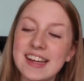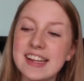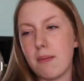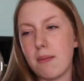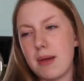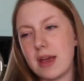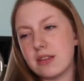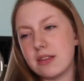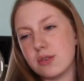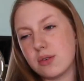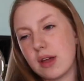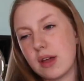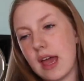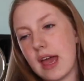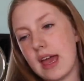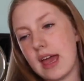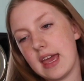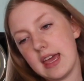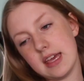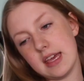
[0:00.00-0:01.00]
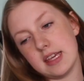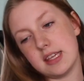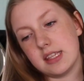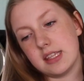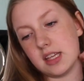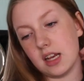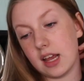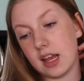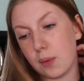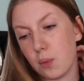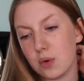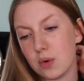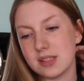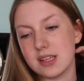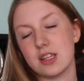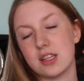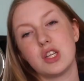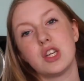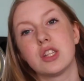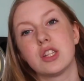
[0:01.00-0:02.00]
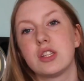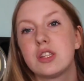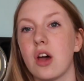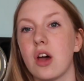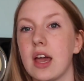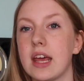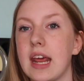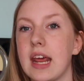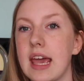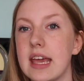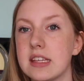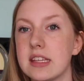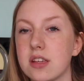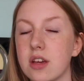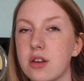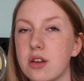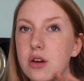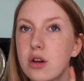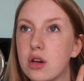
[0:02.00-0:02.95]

My pencil case, like what's actually inside it, is